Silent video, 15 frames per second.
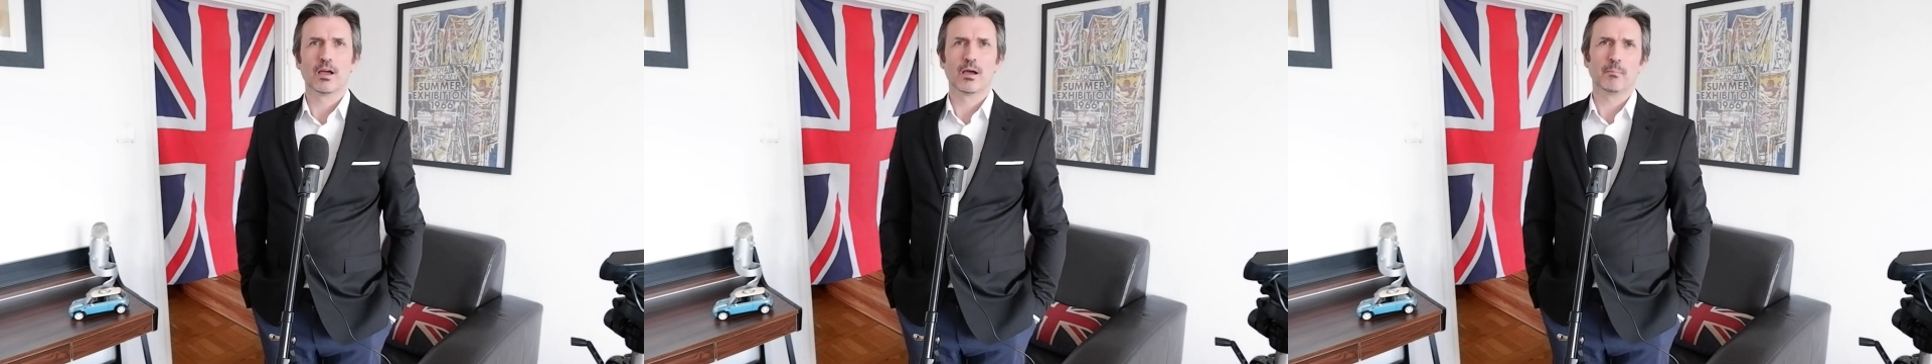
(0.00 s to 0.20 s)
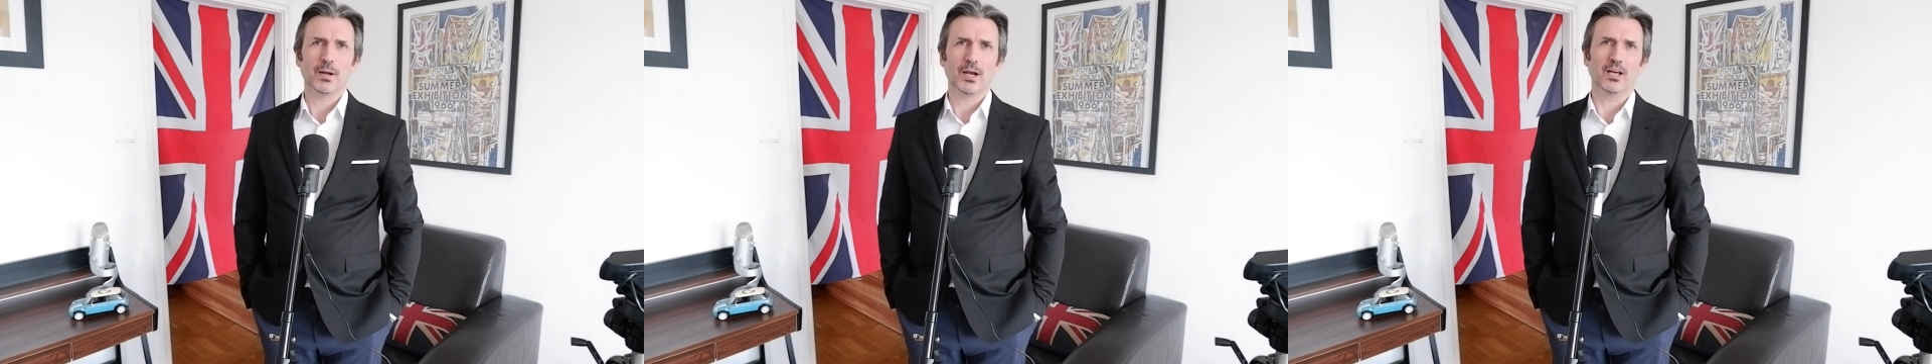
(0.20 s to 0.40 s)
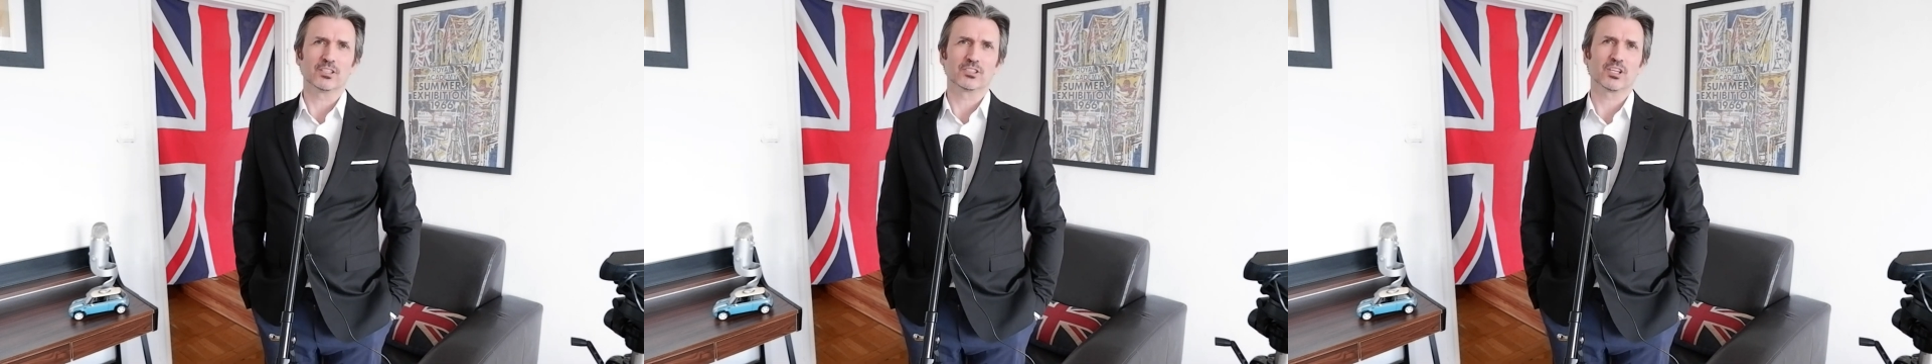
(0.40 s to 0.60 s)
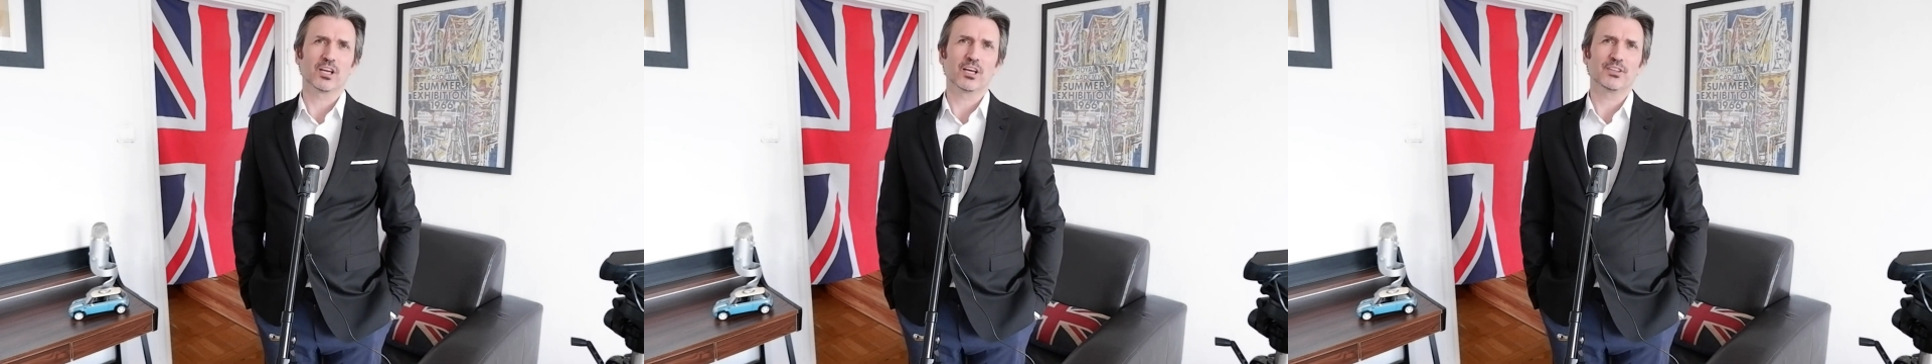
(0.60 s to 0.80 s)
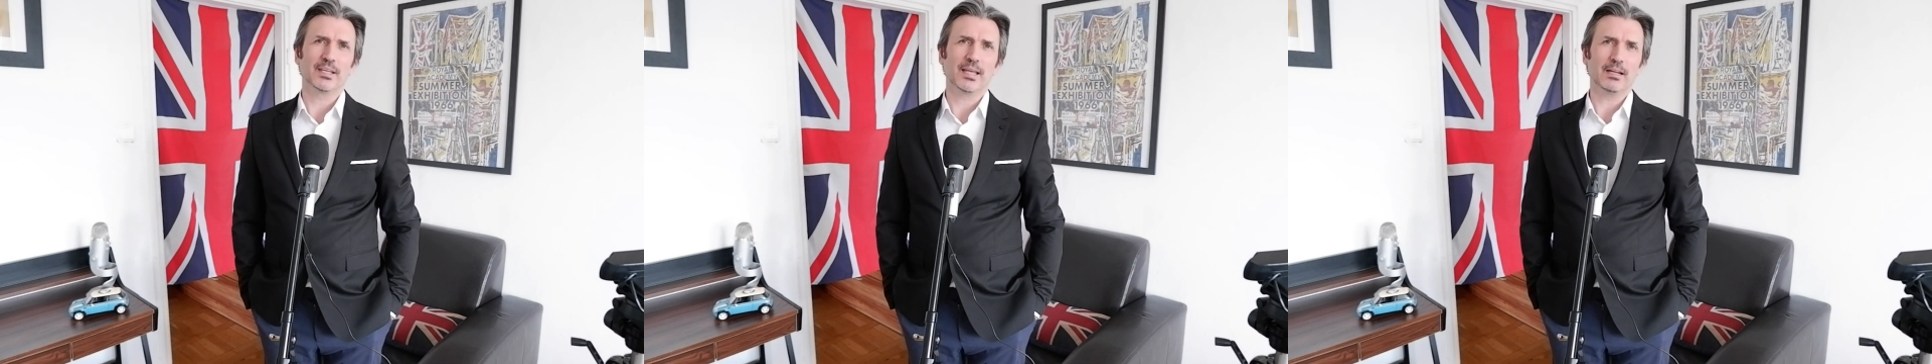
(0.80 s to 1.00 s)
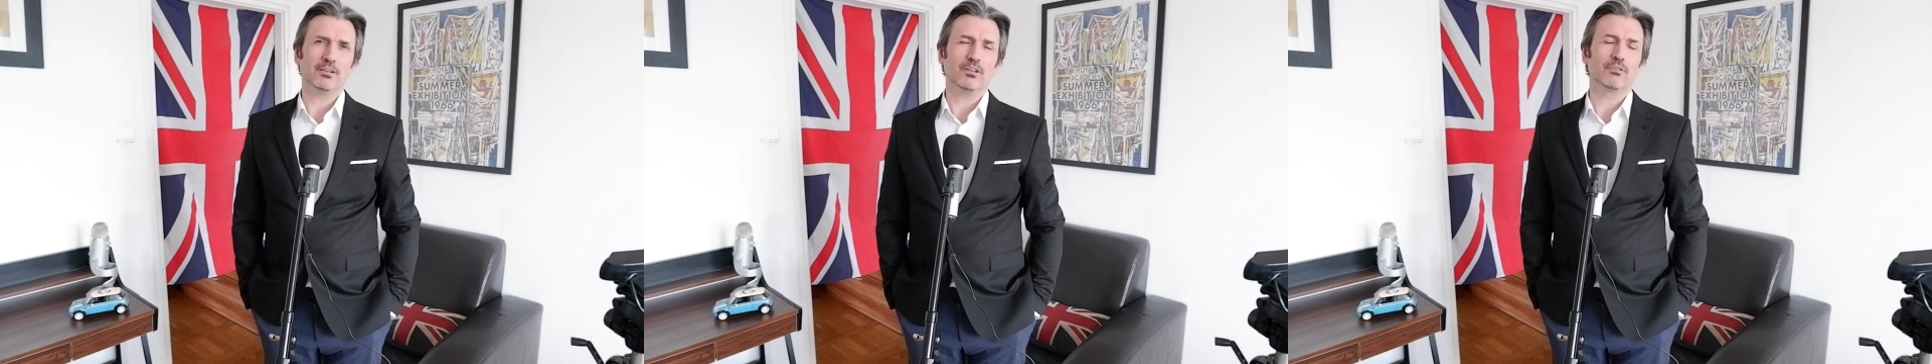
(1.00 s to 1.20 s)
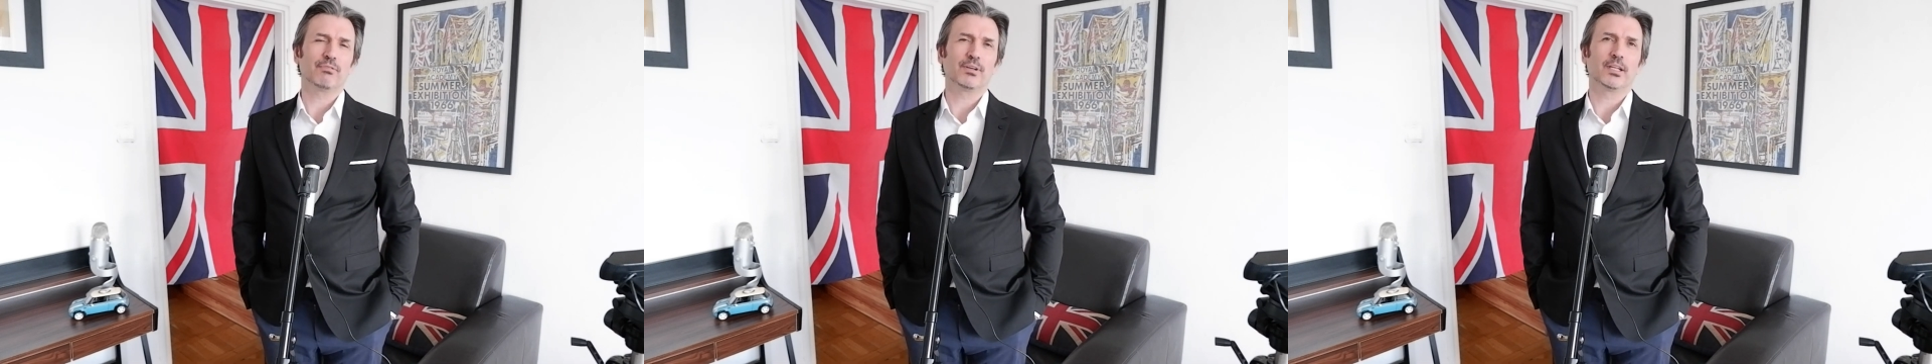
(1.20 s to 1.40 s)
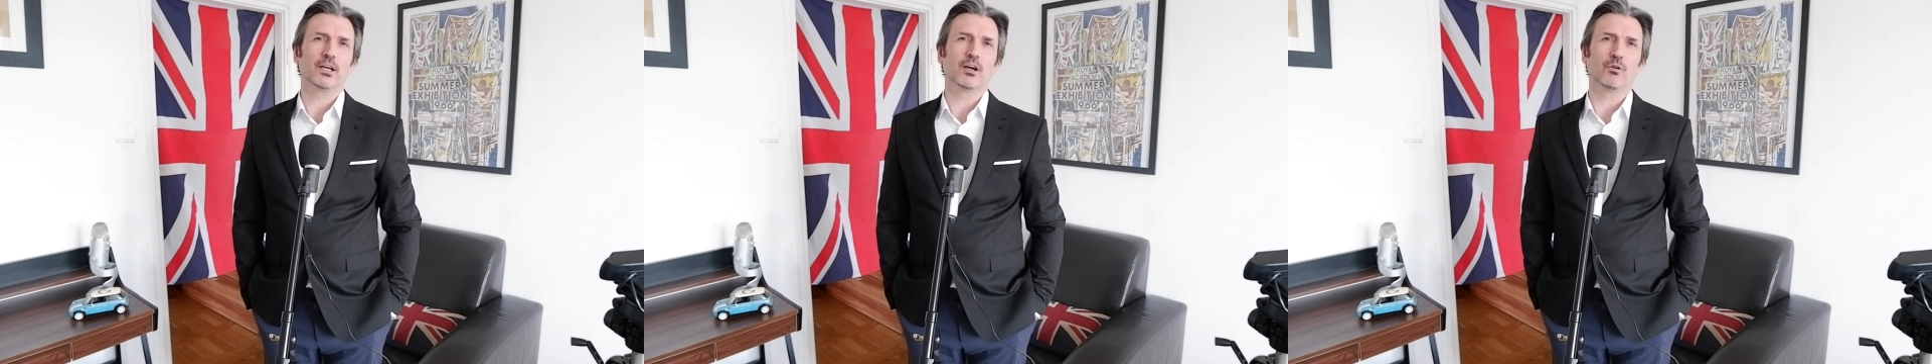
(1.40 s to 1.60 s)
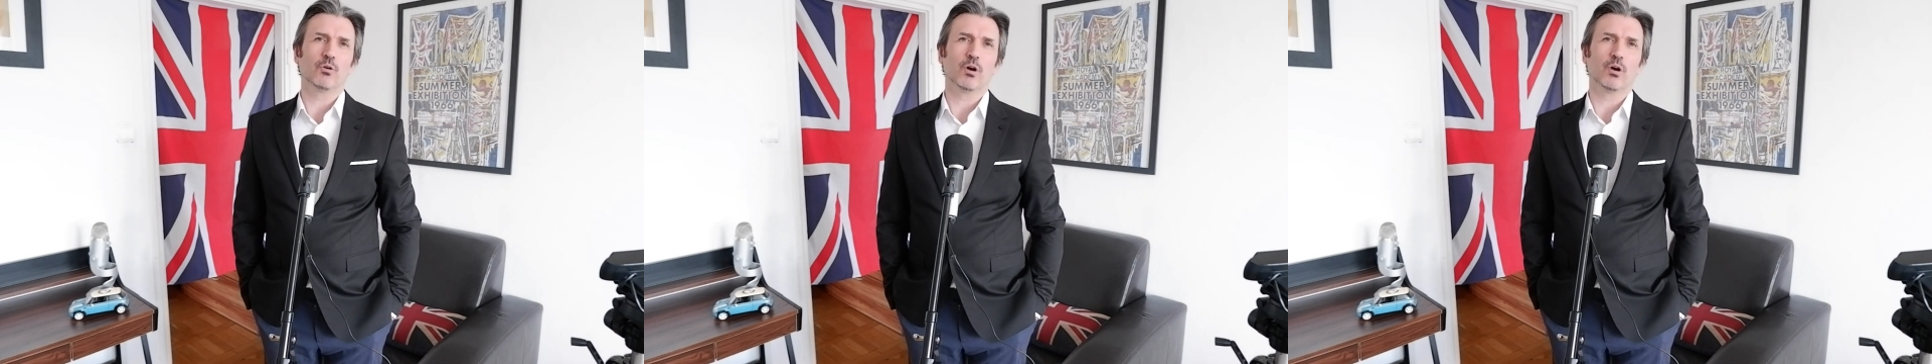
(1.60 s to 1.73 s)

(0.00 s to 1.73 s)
Plus, at the end of the video